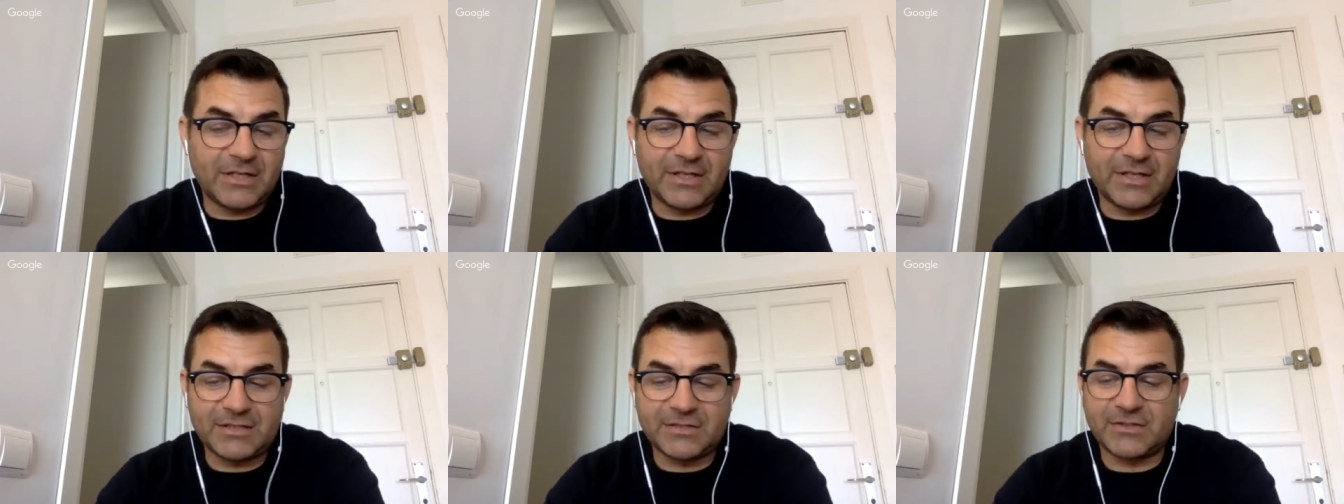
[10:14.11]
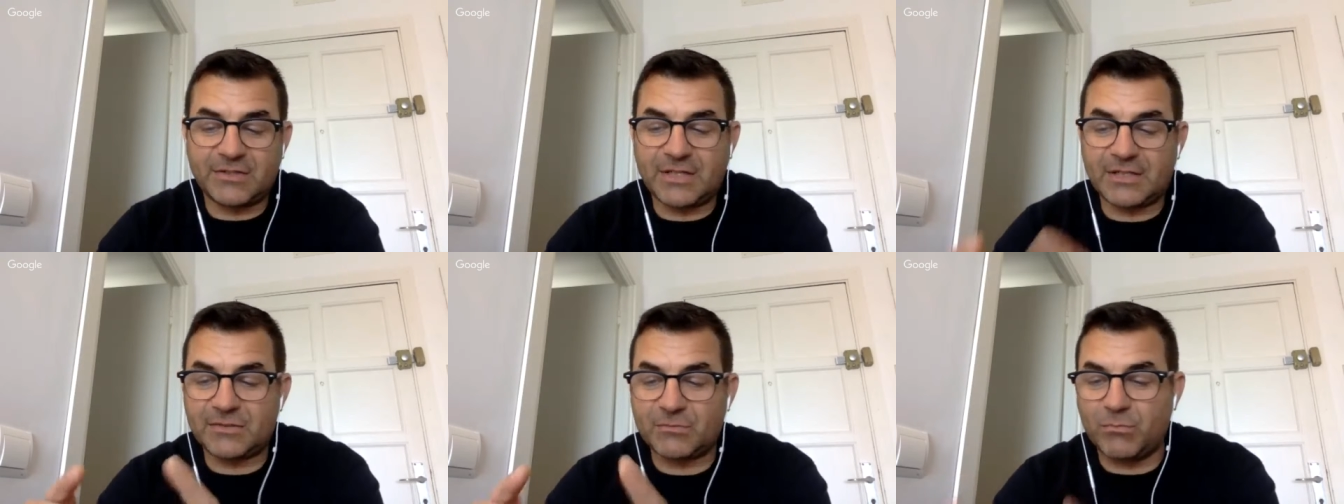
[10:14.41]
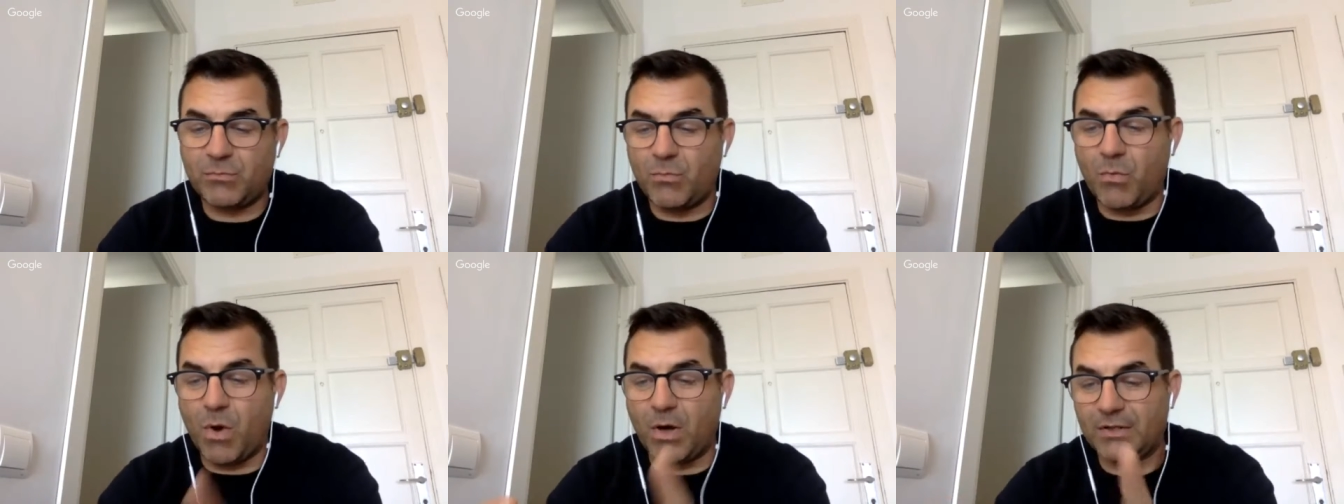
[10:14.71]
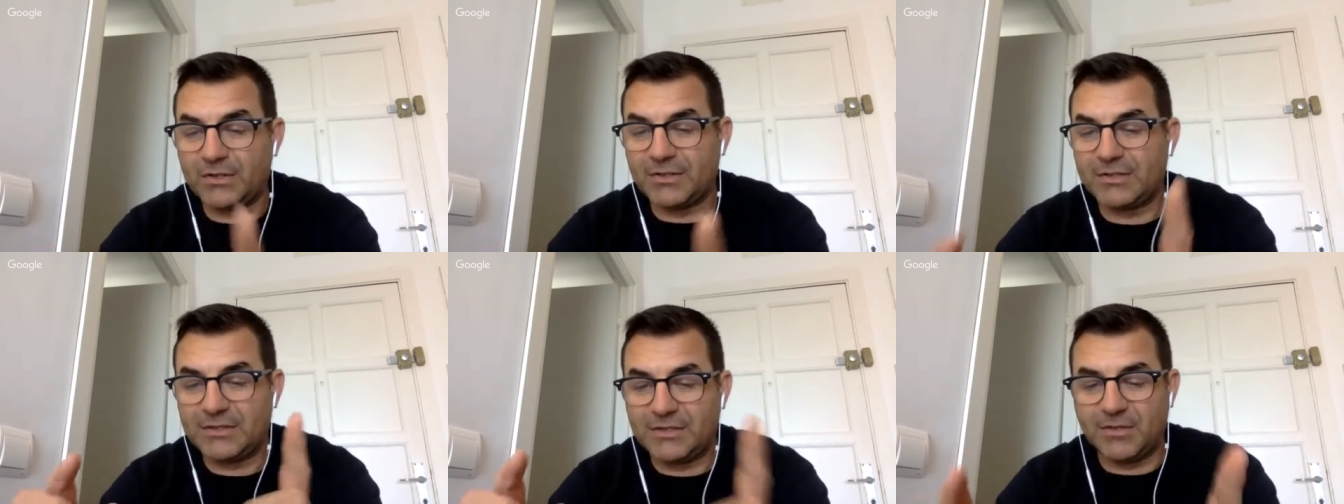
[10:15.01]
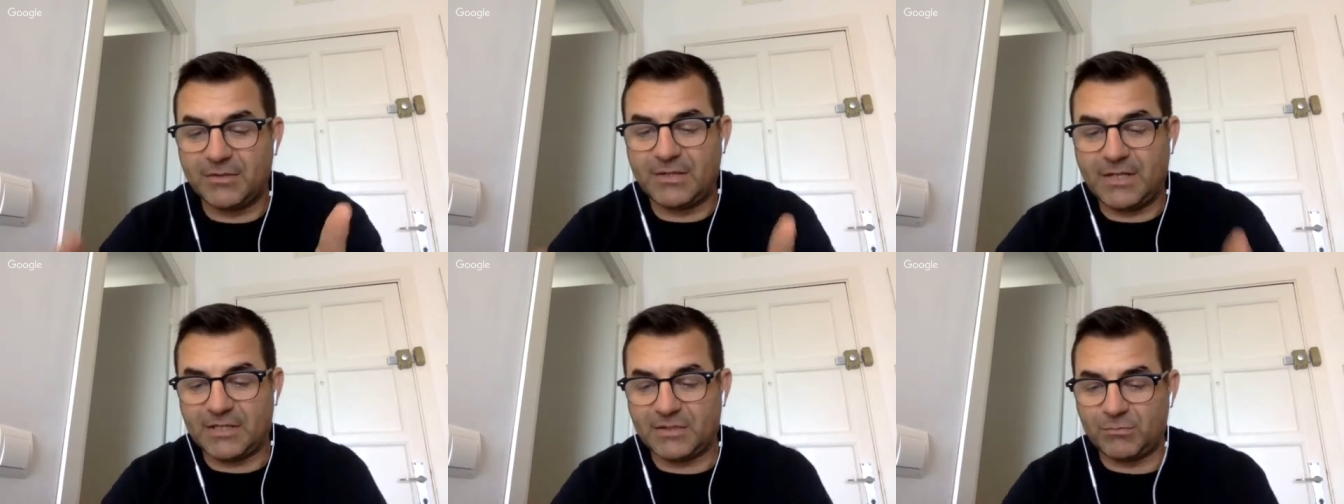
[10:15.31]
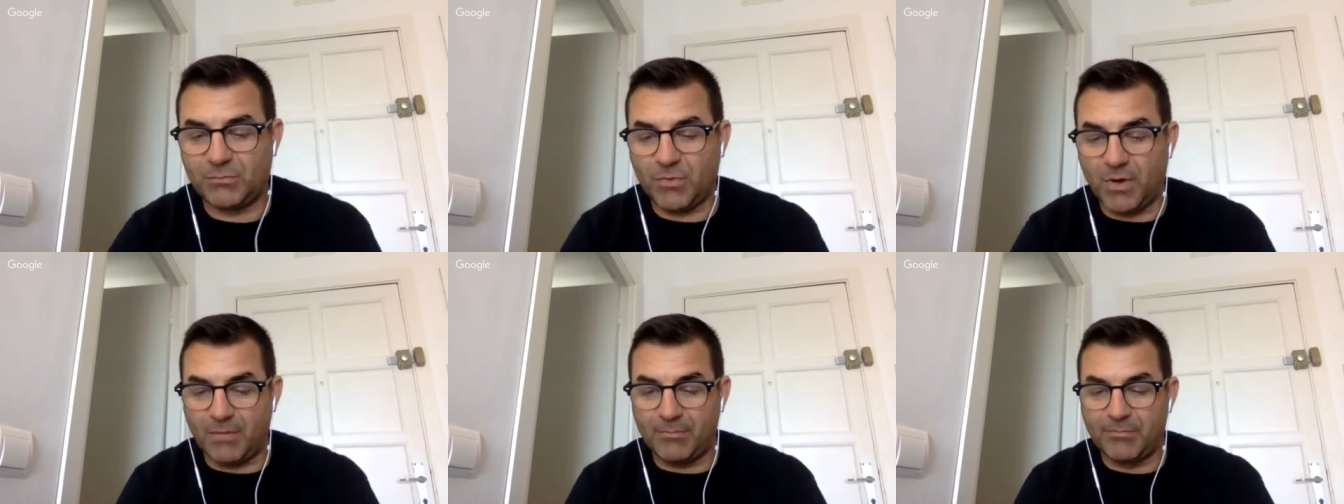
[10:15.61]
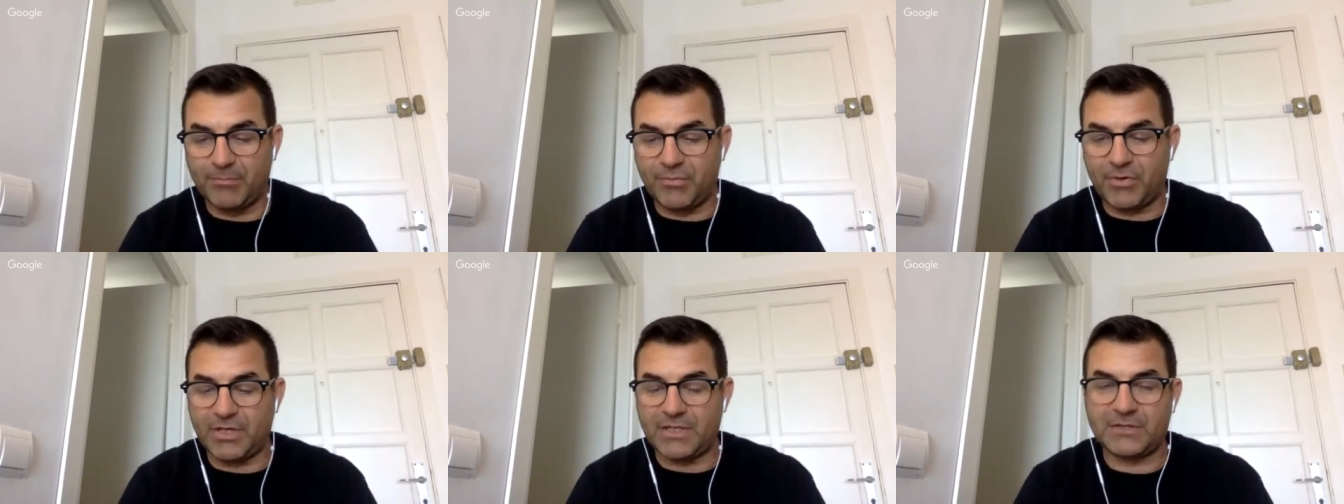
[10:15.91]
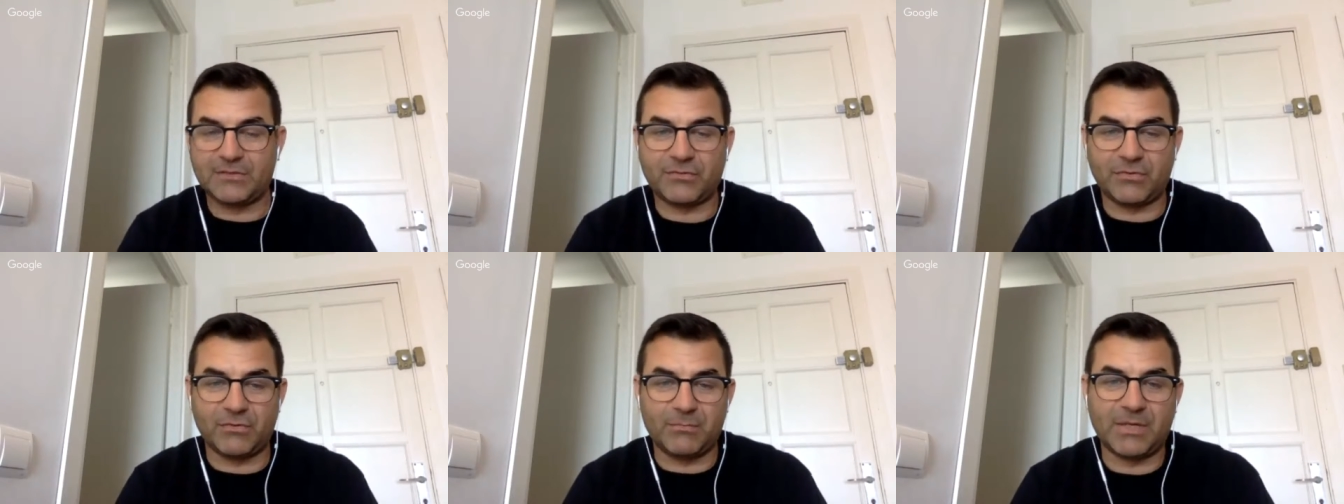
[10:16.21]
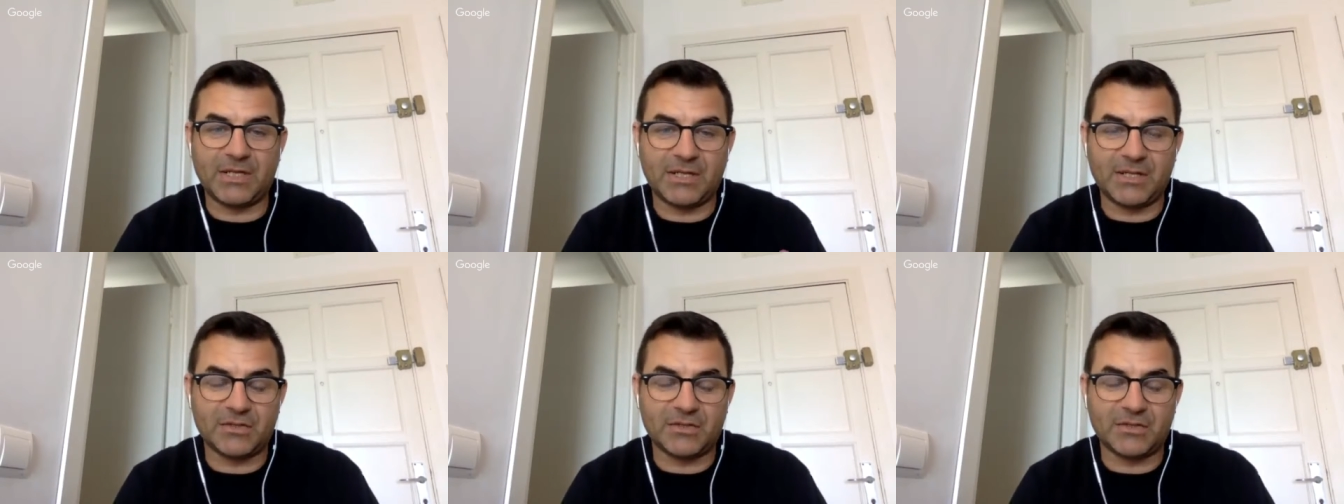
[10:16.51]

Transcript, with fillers: There's there's one that there's one bridge for me.